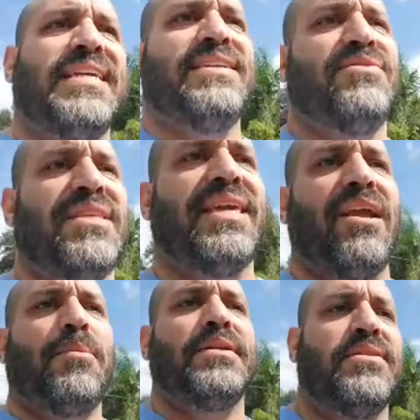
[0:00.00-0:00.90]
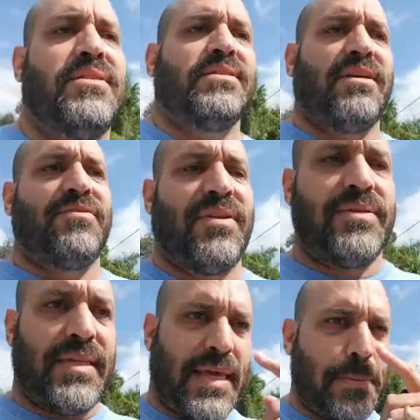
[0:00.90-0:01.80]
I didn't really care about this stuff when I
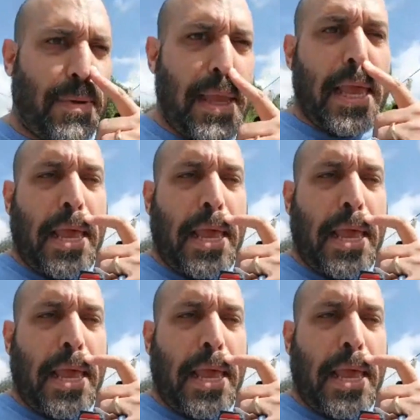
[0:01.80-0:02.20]
was a kid, but